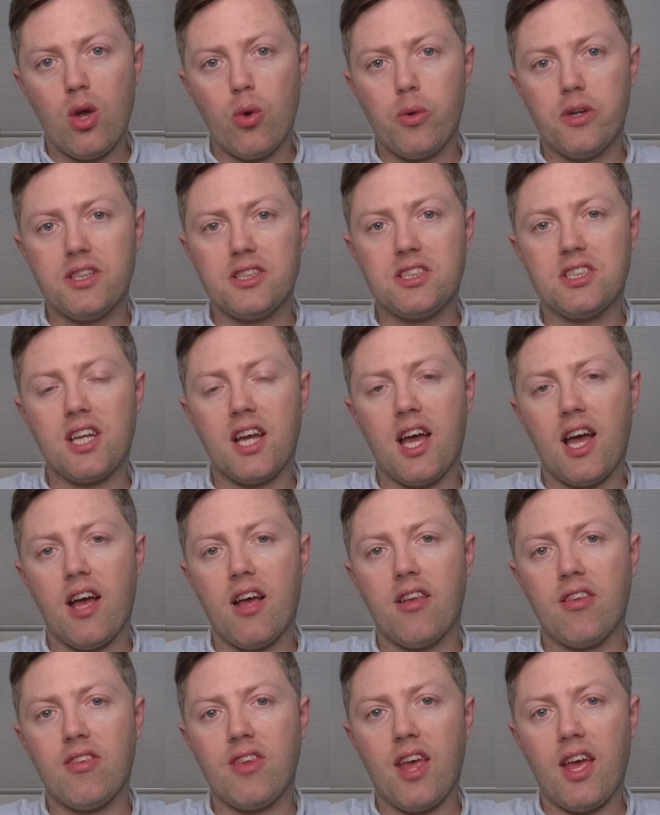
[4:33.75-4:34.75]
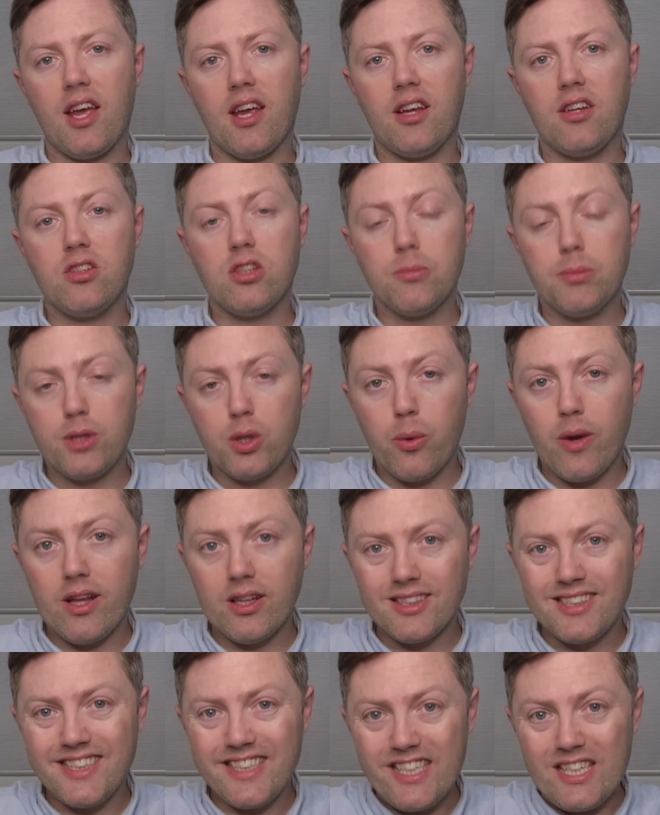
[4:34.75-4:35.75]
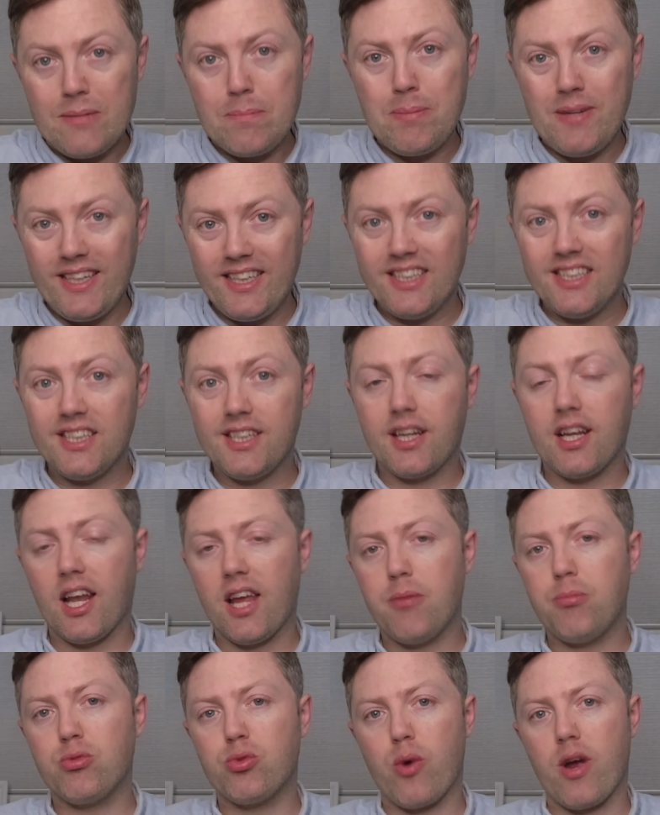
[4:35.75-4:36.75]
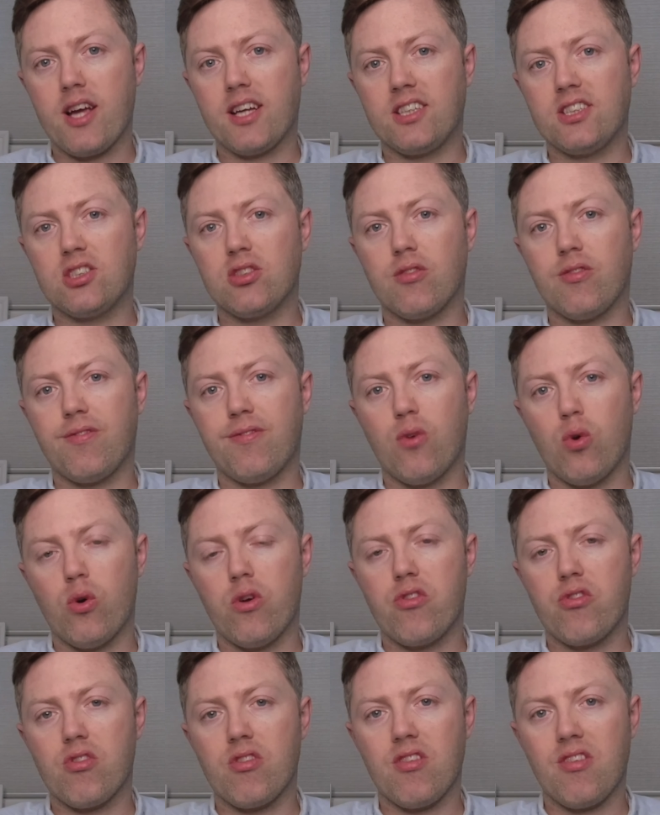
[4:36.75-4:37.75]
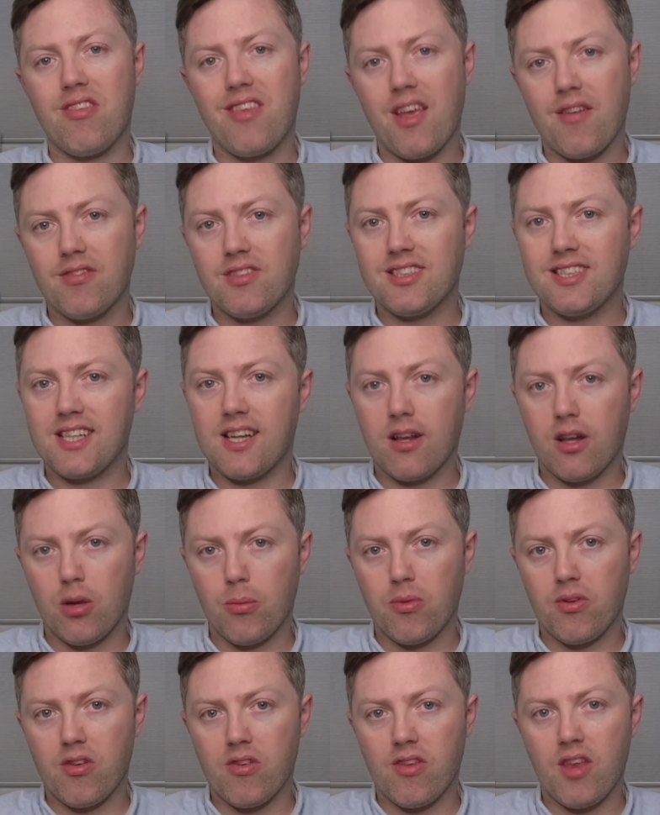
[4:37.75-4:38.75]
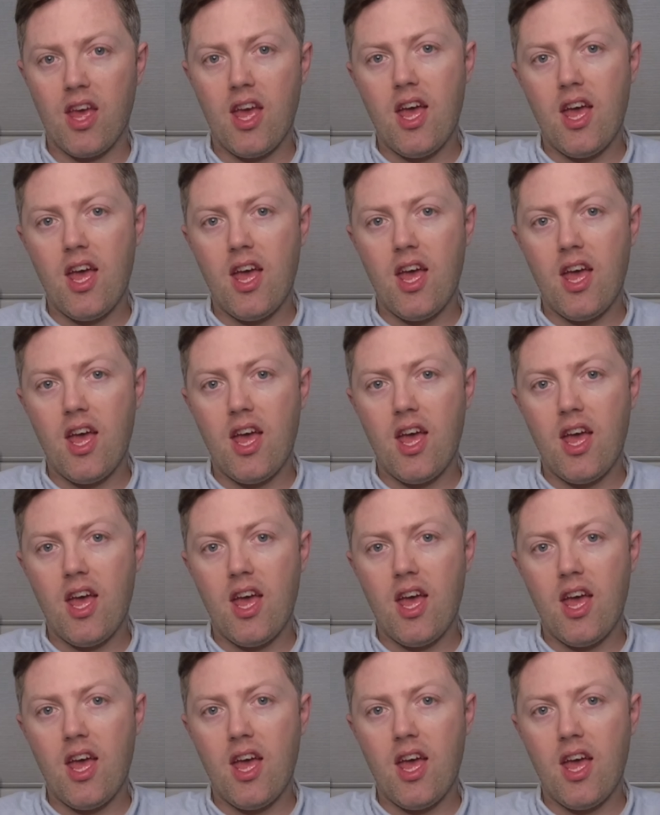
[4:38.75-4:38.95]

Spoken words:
which has a WLTP claimed range of 470 kilometers.